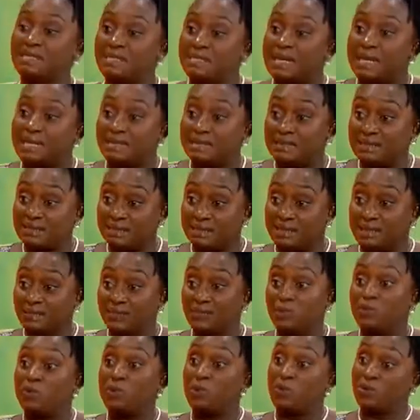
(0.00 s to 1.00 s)
at the
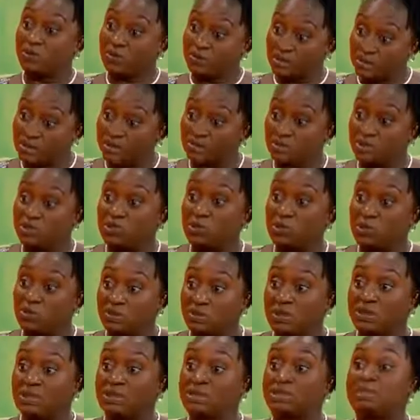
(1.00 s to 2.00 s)
table, concentrate on what
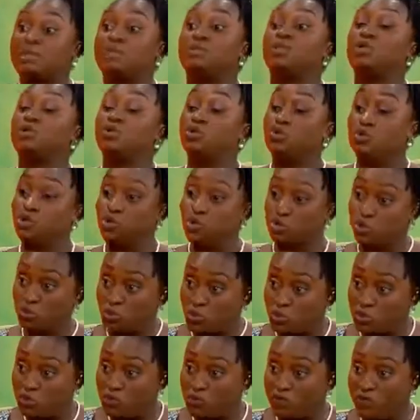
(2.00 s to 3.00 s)
you're eating,
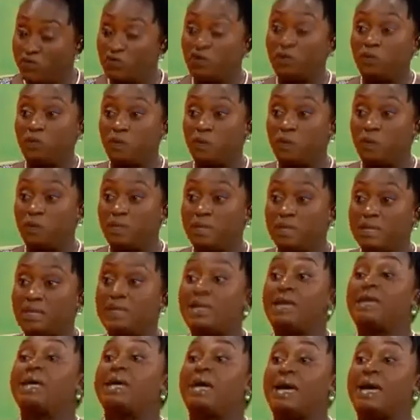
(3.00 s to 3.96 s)
chew your food properly,